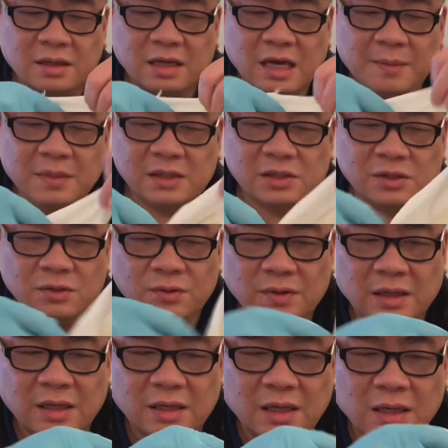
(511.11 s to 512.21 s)
coming soon,
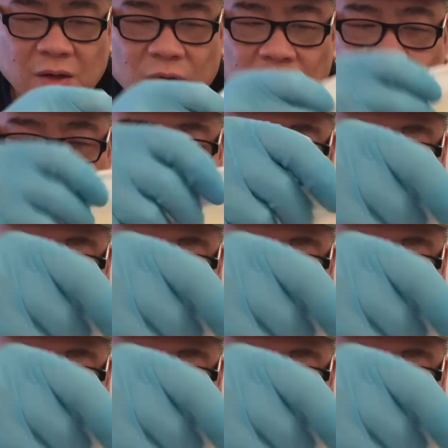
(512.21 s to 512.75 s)
I ordered